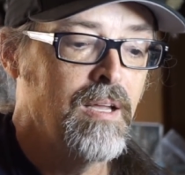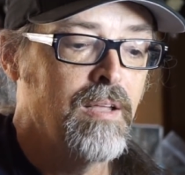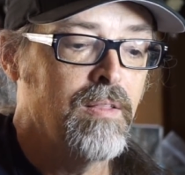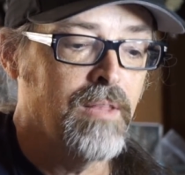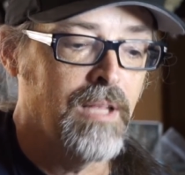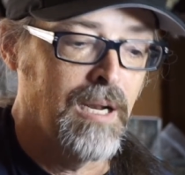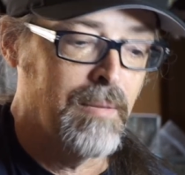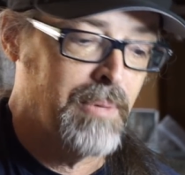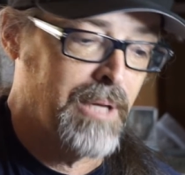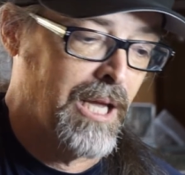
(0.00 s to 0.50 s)

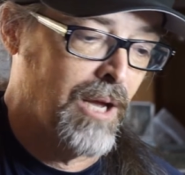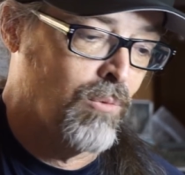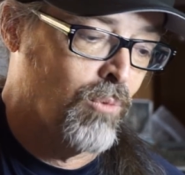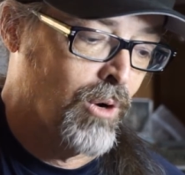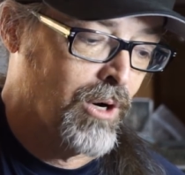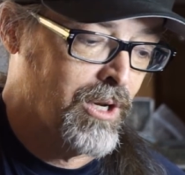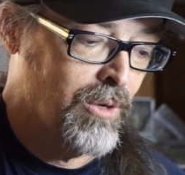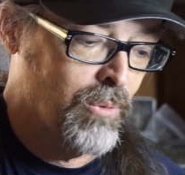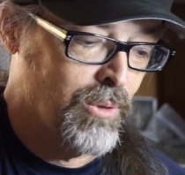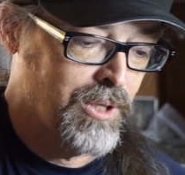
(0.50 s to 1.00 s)
Then I began
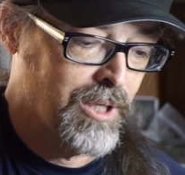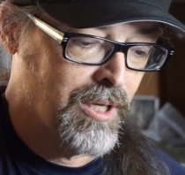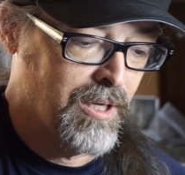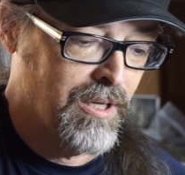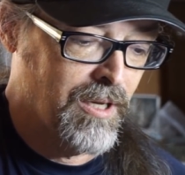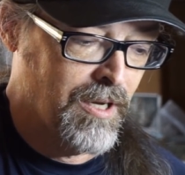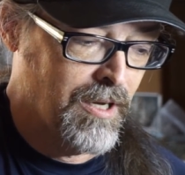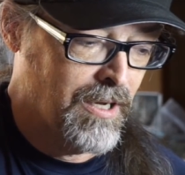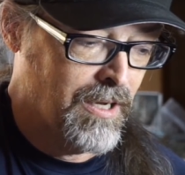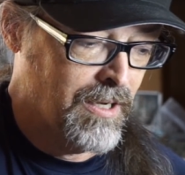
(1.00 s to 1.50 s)
working with a
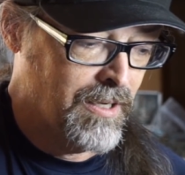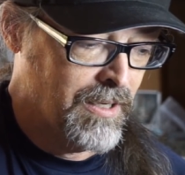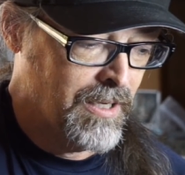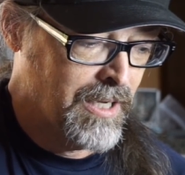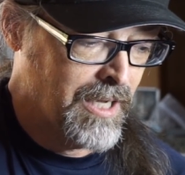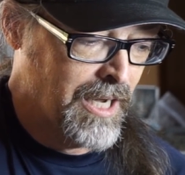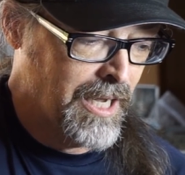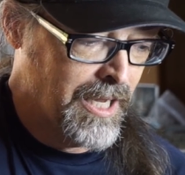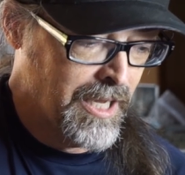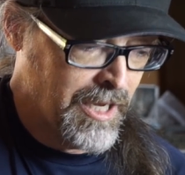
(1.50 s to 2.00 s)

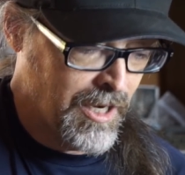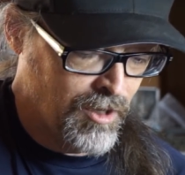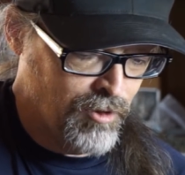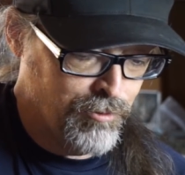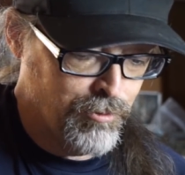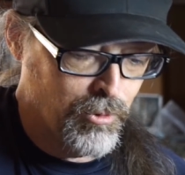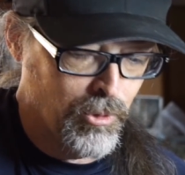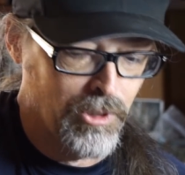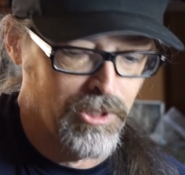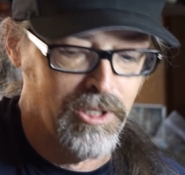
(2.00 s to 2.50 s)
guy in
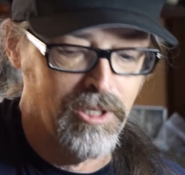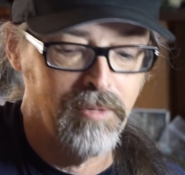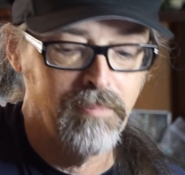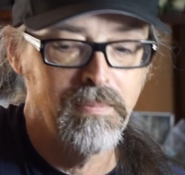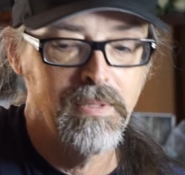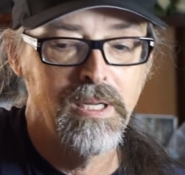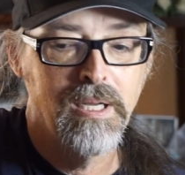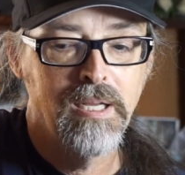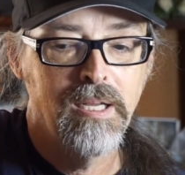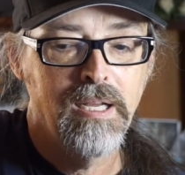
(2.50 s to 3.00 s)
California,
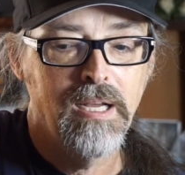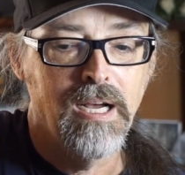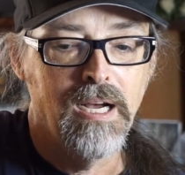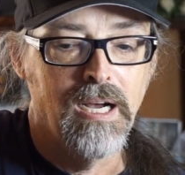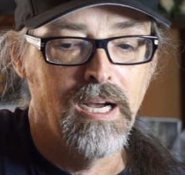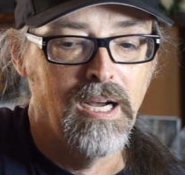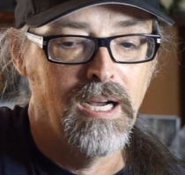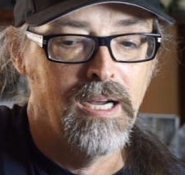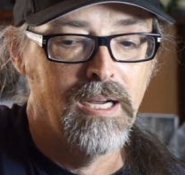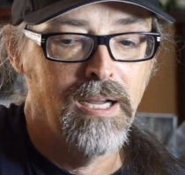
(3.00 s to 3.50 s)

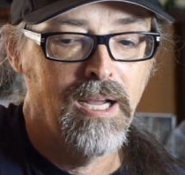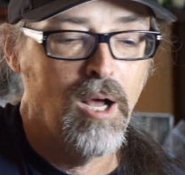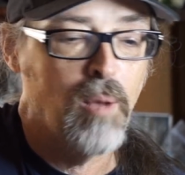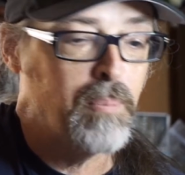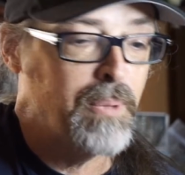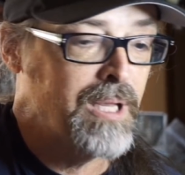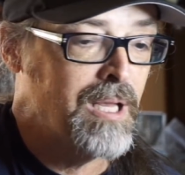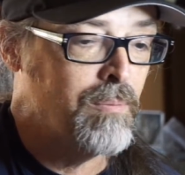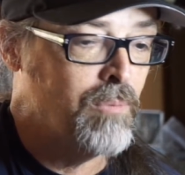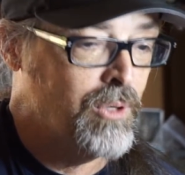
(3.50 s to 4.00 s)

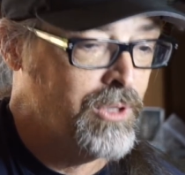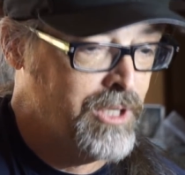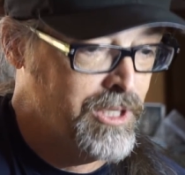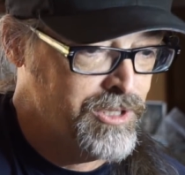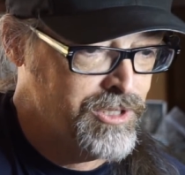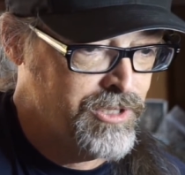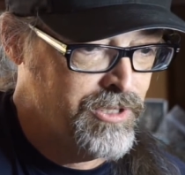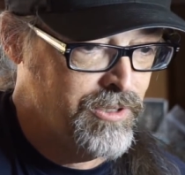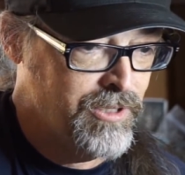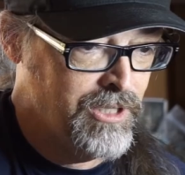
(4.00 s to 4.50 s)
helping him with
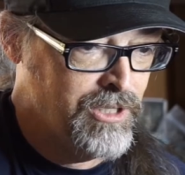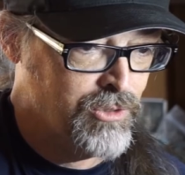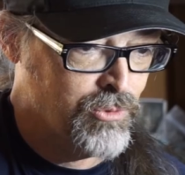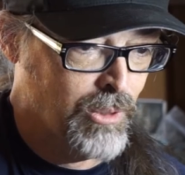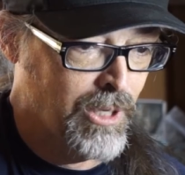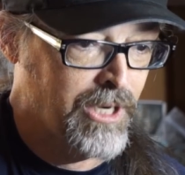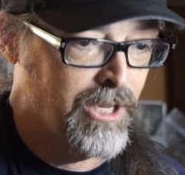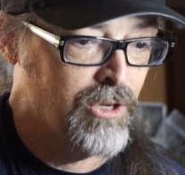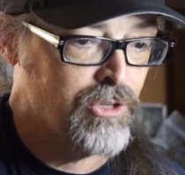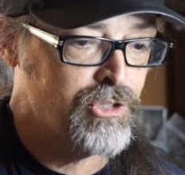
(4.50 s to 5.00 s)
his
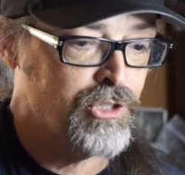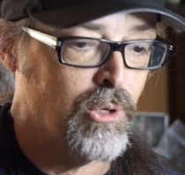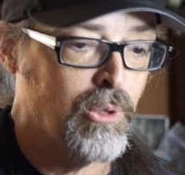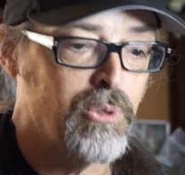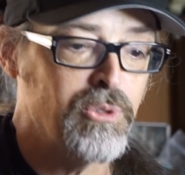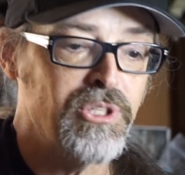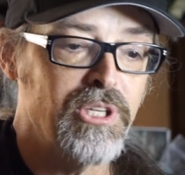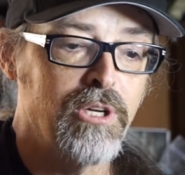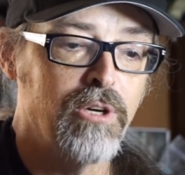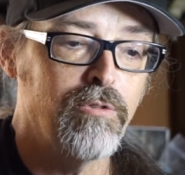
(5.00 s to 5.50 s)
radio show. He
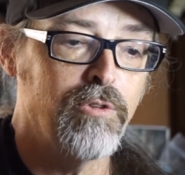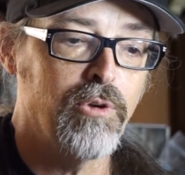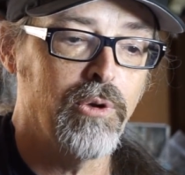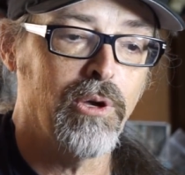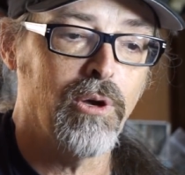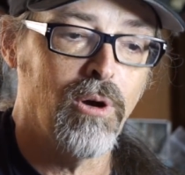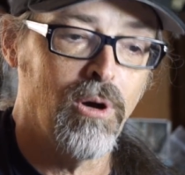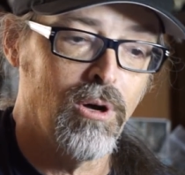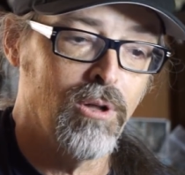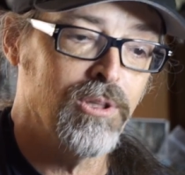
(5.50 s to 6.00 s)
was interviewing
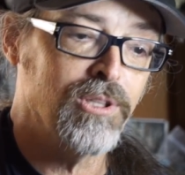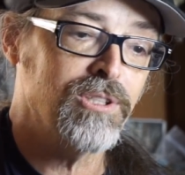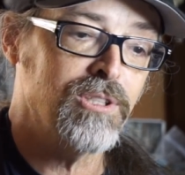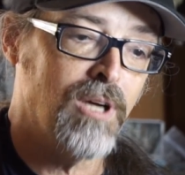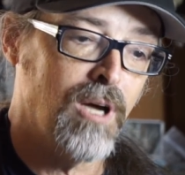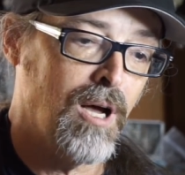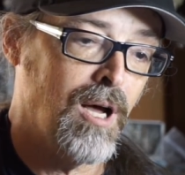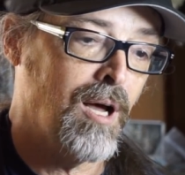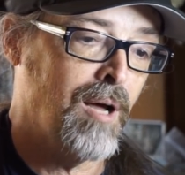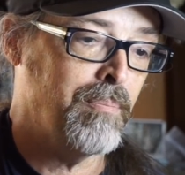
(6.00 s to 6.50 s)
all the
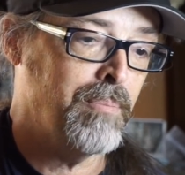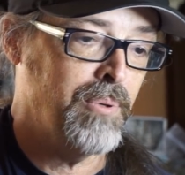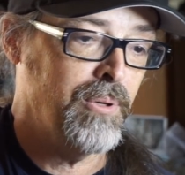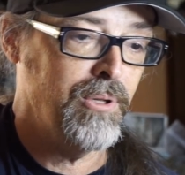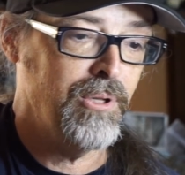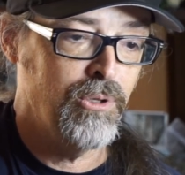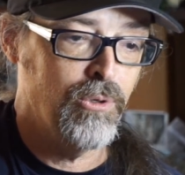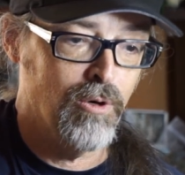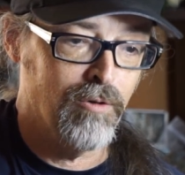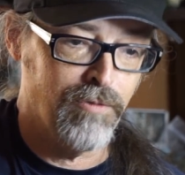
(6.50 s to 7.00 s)
top
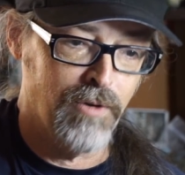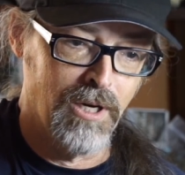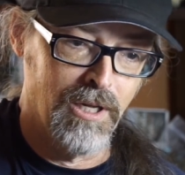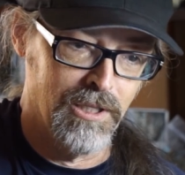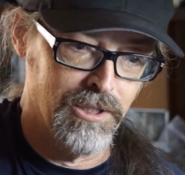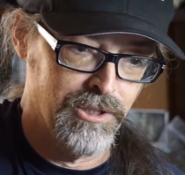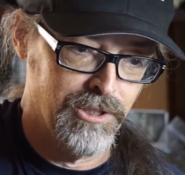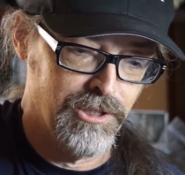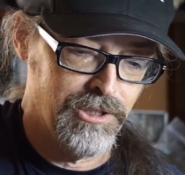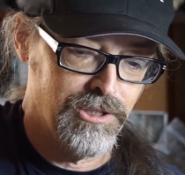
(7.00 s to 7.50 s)

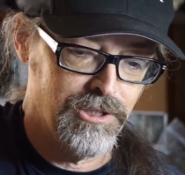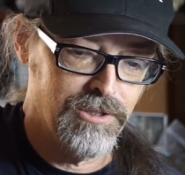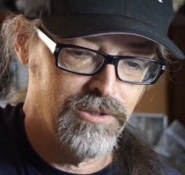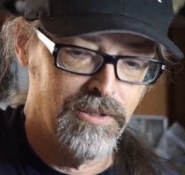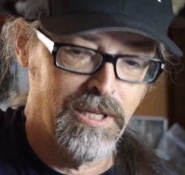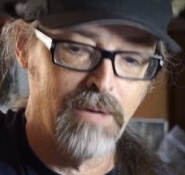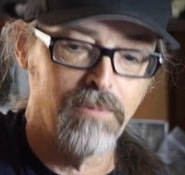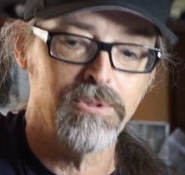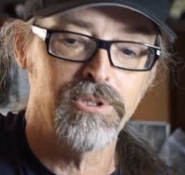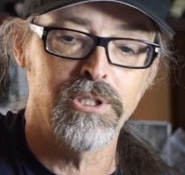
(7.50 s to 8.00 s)
ufologists, and
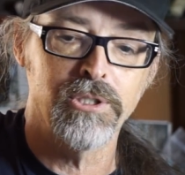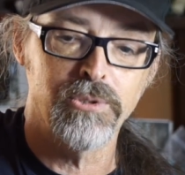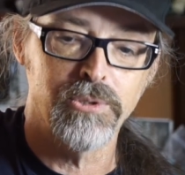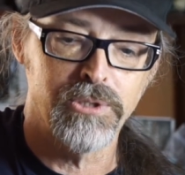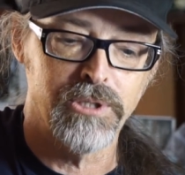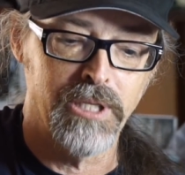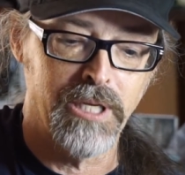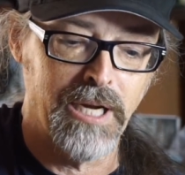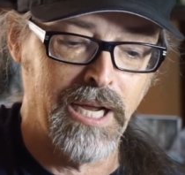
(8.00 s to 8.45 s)
that was interesting.